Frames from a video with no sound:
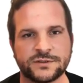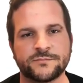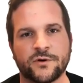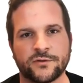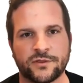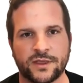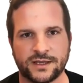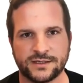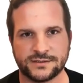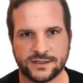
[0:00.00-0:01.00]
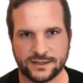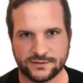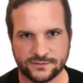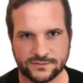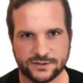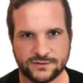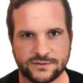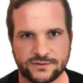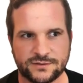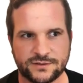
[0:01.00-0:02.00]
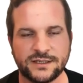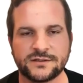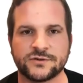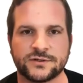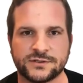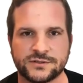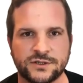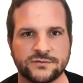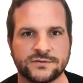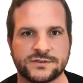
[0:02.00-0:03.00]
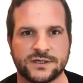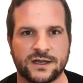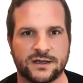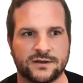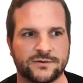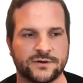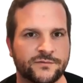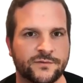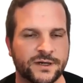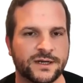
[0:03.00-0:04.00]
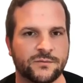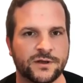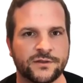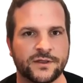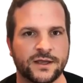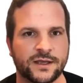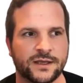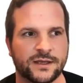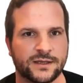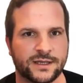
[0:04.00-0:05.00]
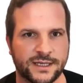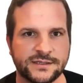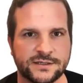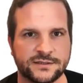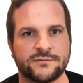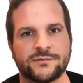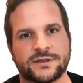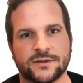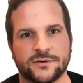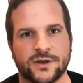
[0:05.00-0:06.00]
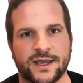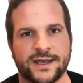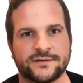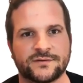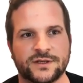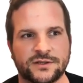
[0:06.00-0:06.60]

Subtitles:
important thing is that the teacher the students are familiar with is in the video, and he